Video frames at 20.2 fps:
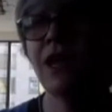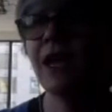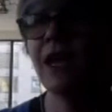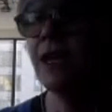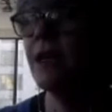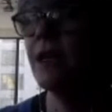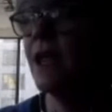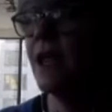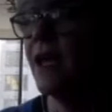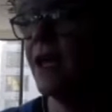
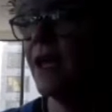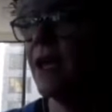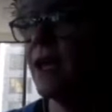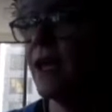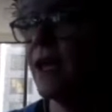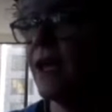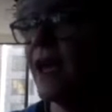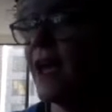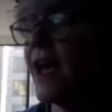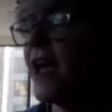then
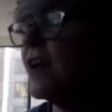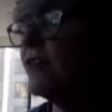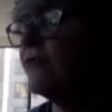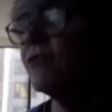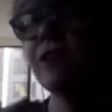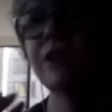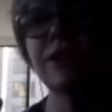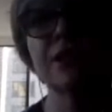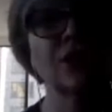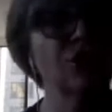
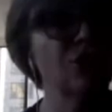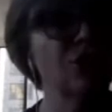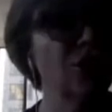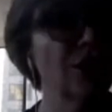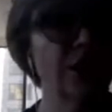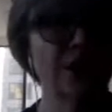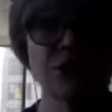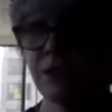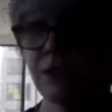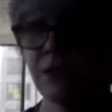everything
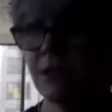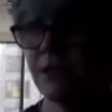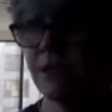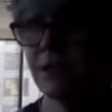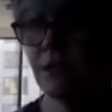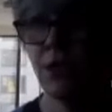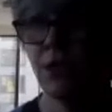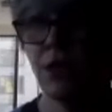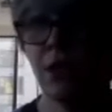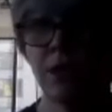
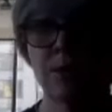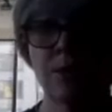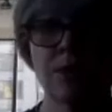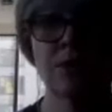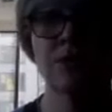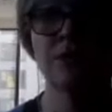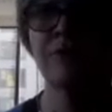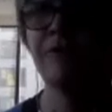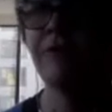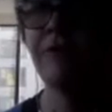changes. I mean,